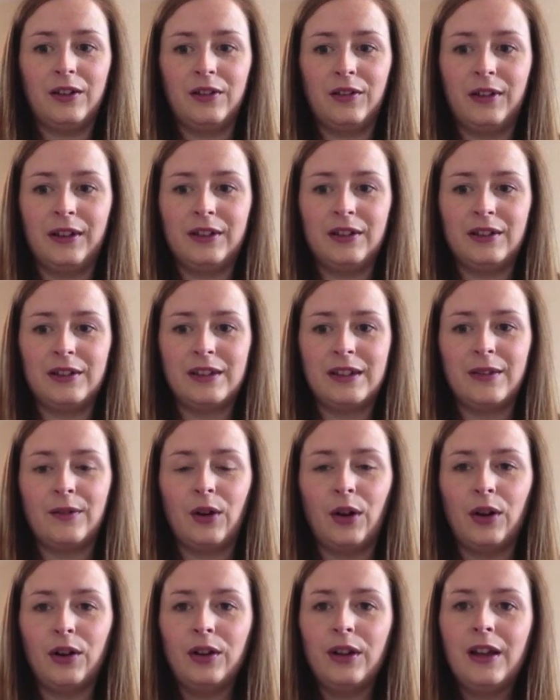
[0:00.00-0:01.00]
horrendously
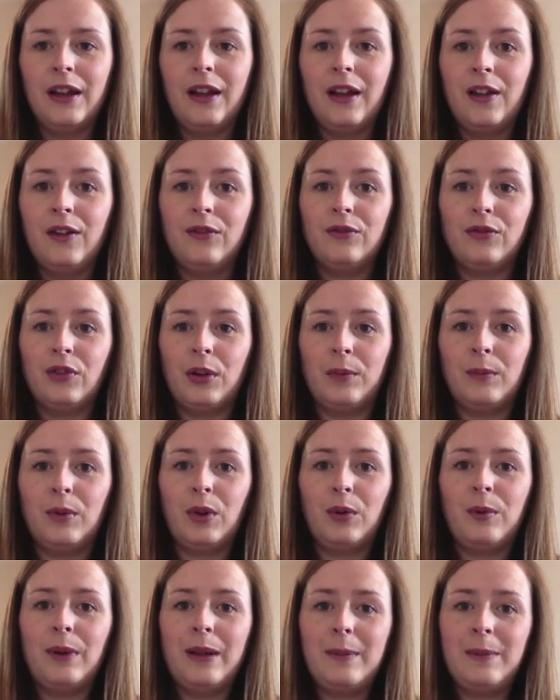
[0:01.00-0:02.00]
wrong, from
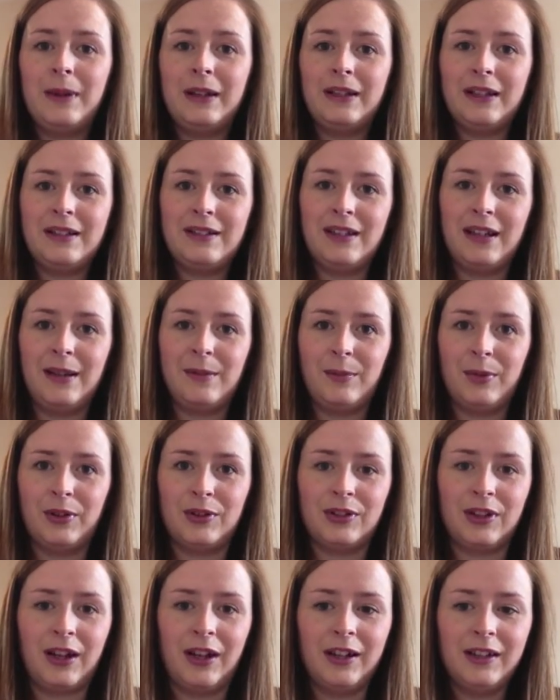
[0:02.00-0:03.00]
A Wee Bit Knitty
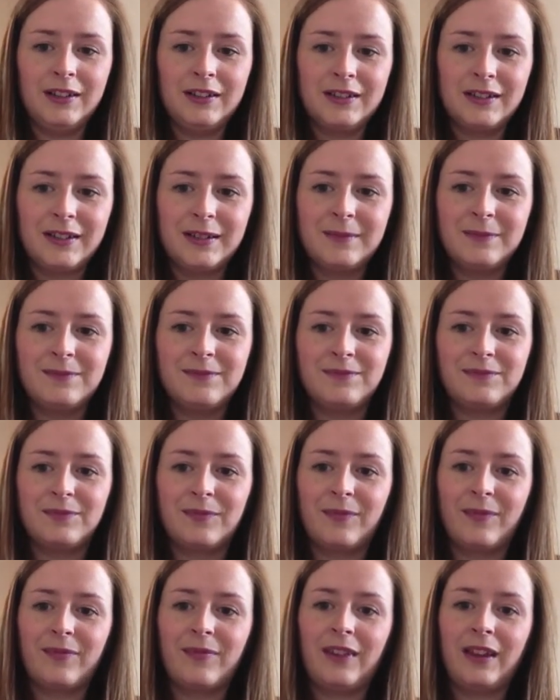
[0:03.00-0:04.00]
podcast,
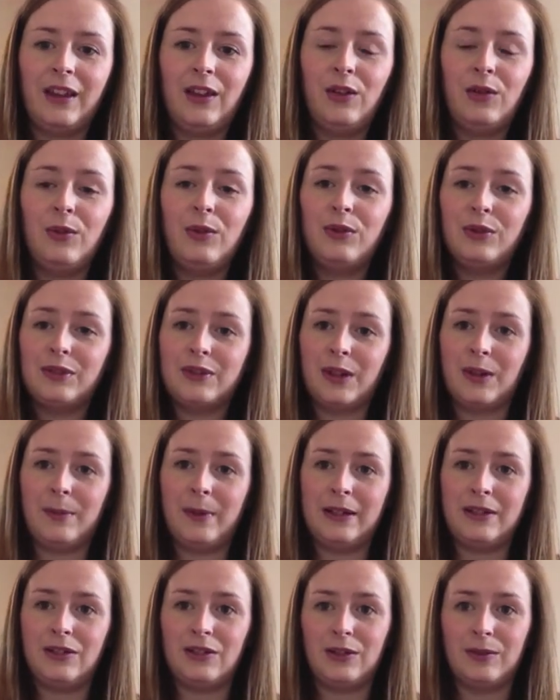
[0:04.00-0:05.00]
who also
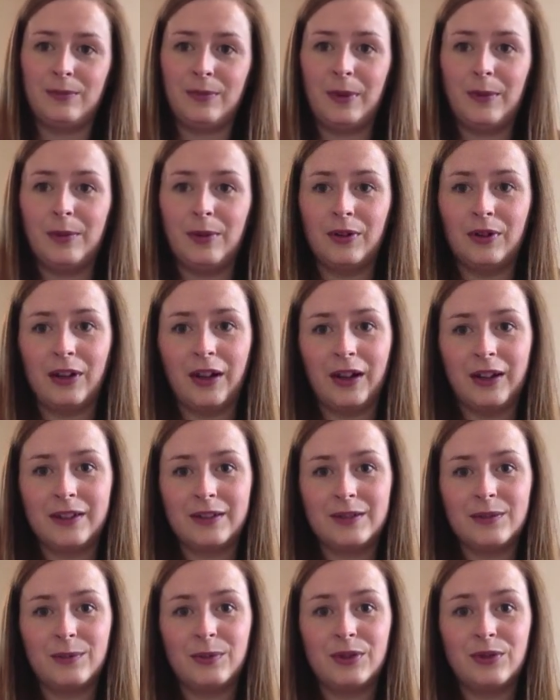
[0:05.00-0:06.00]
mentioned my
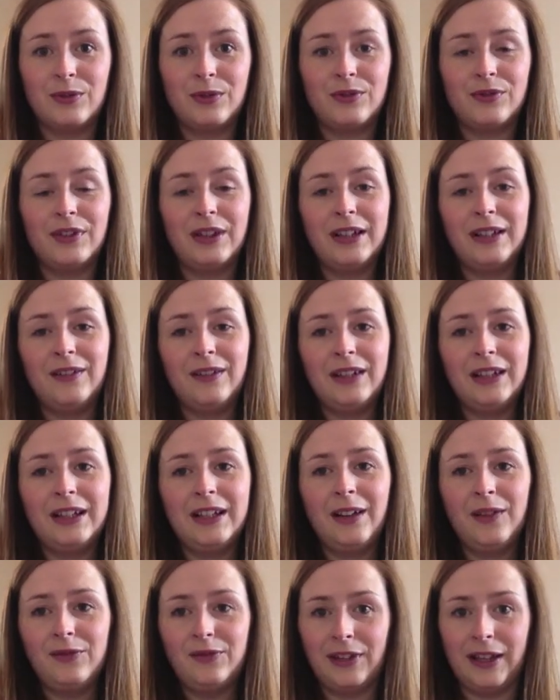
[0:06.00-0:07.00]
podcast, which was really, really
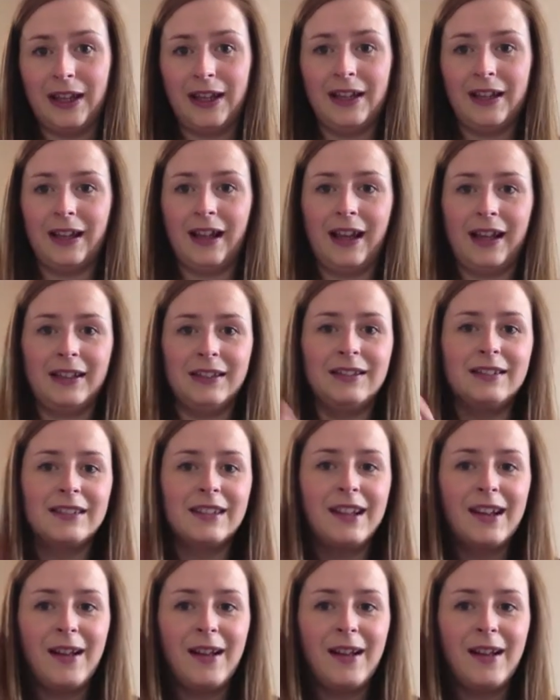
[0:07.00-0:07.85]
lovely. And